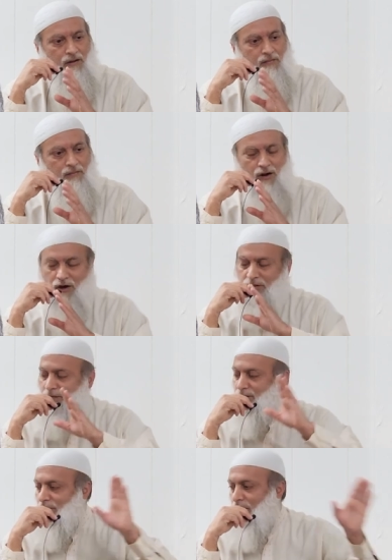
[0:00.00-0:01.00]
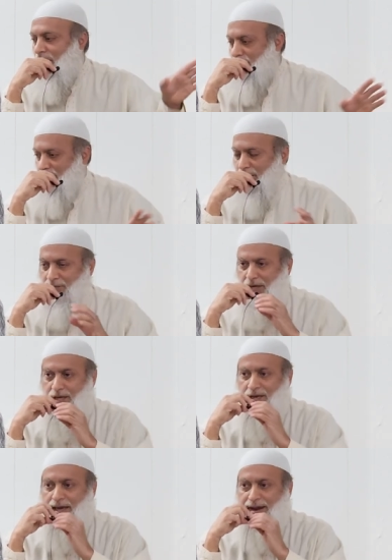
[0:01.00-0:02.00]
But all these laws that are
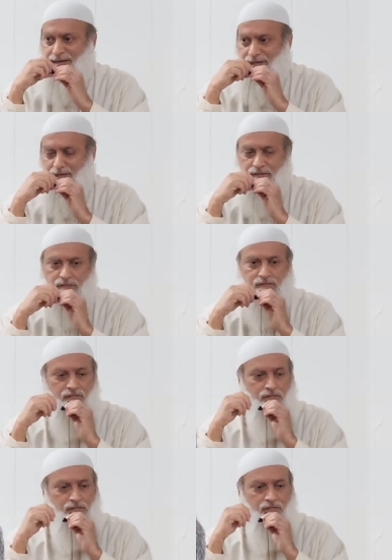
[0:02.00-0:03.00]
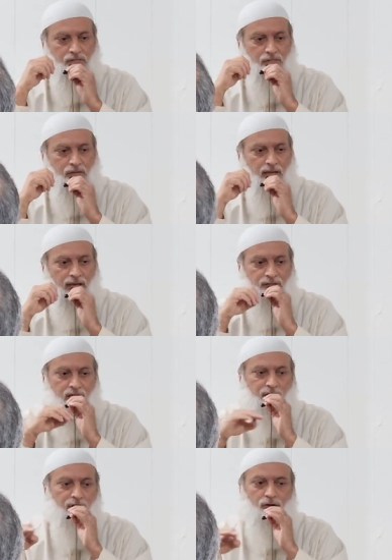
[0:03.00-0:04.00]
being enacted has
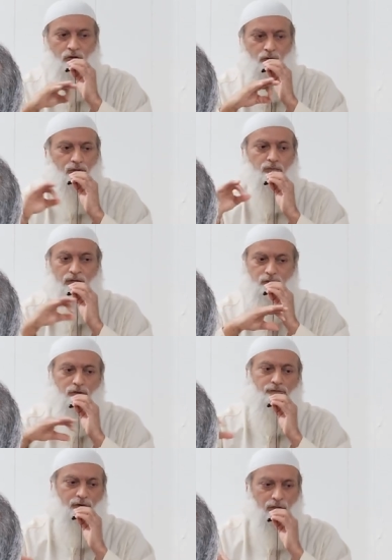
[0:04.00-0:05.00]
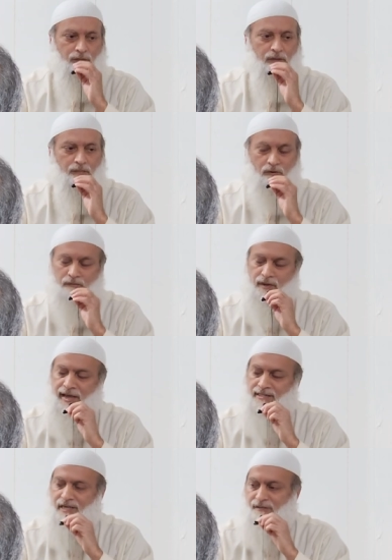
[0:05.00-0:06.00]
nothing to do with what's good for the people, but
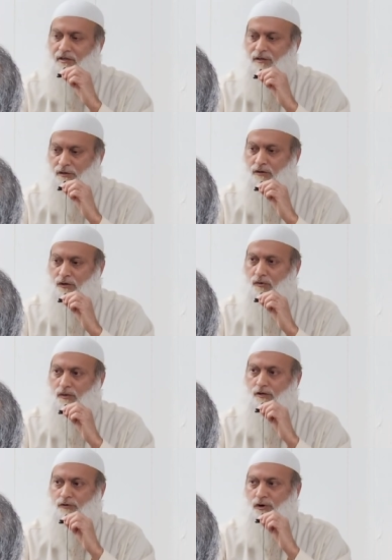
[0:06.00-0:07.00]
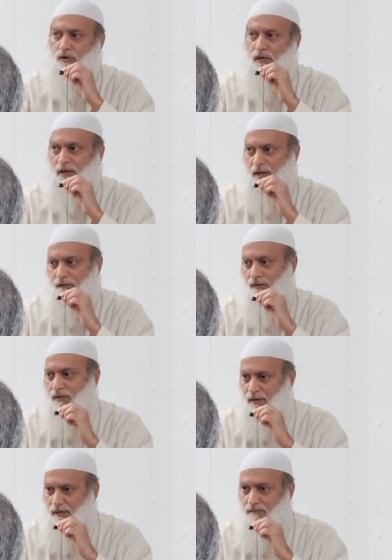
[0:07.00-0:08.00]
has everything to do with controlling
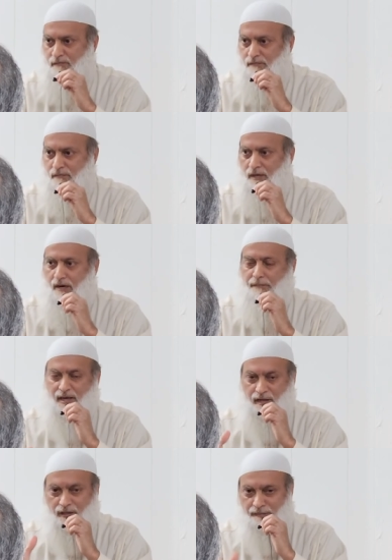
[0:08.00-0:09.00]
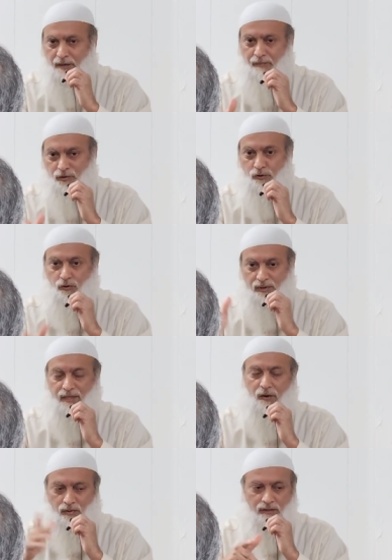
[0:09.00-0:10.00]
everyone and making the people do what
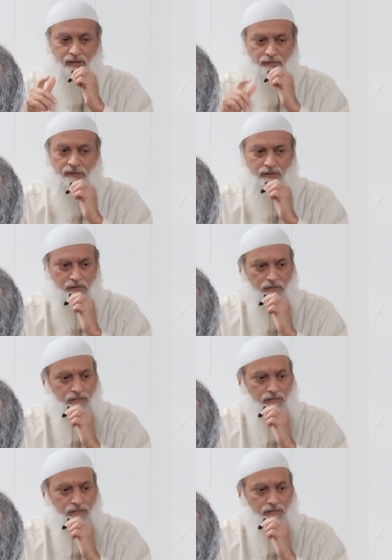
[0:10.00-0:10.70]
they want them to do.